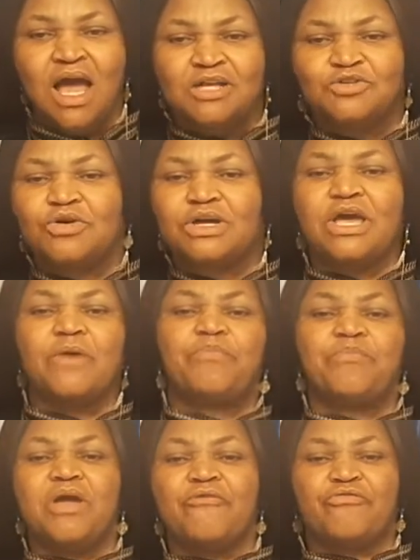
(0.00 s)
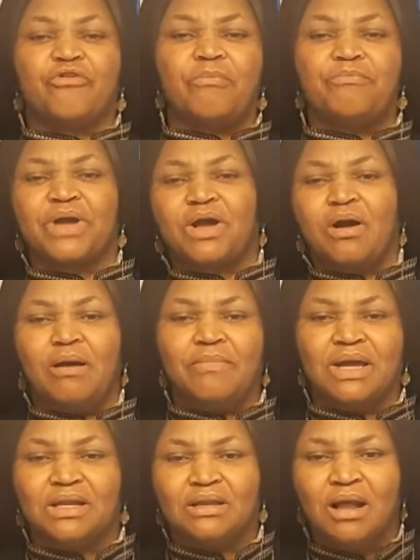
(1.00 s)
to keep me from
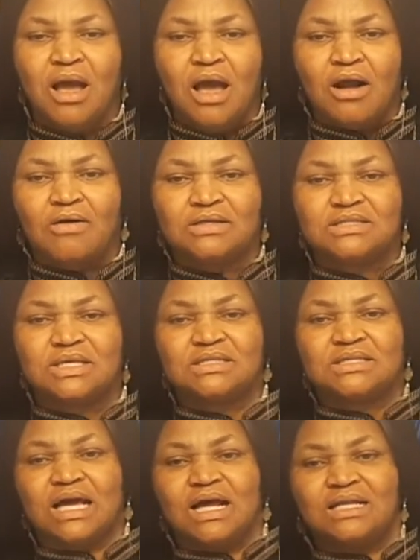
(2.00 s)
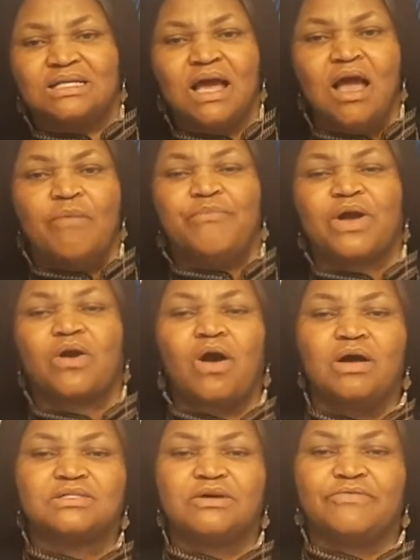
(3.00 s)
becoming conceited
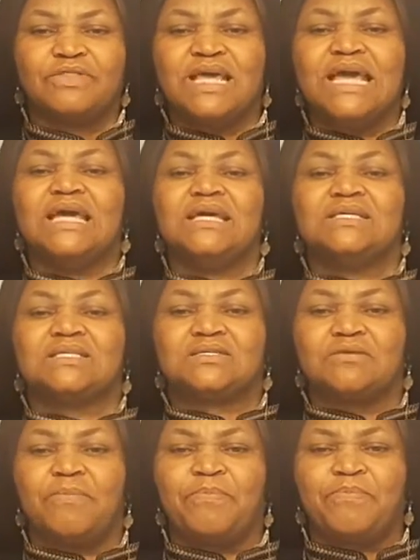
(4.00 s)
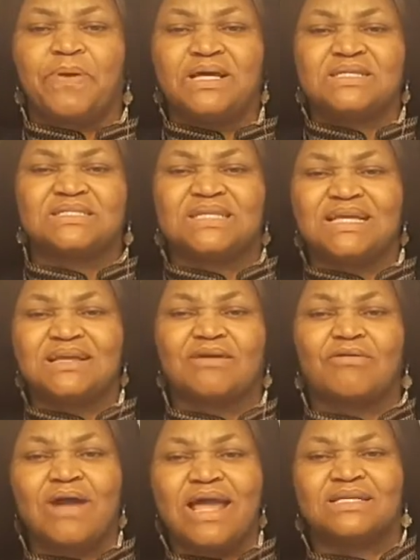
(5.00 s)
because of these surpassing
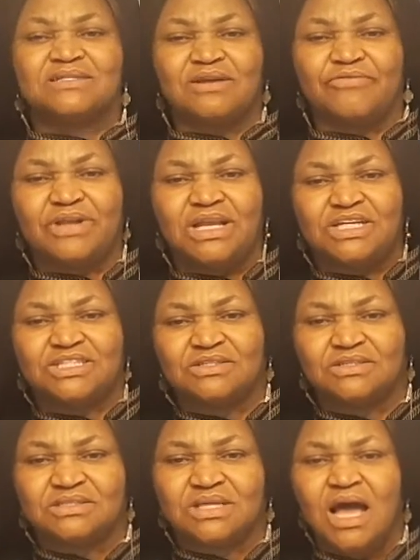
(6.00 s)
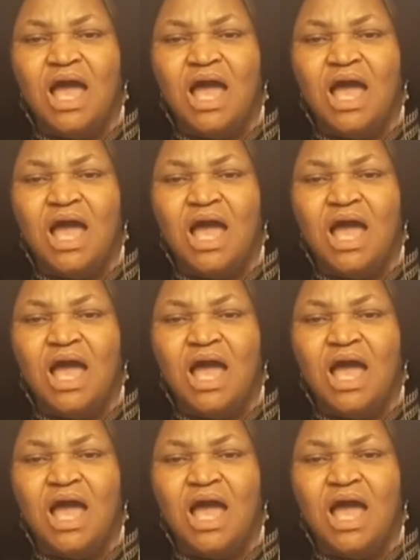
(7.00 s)
great revelations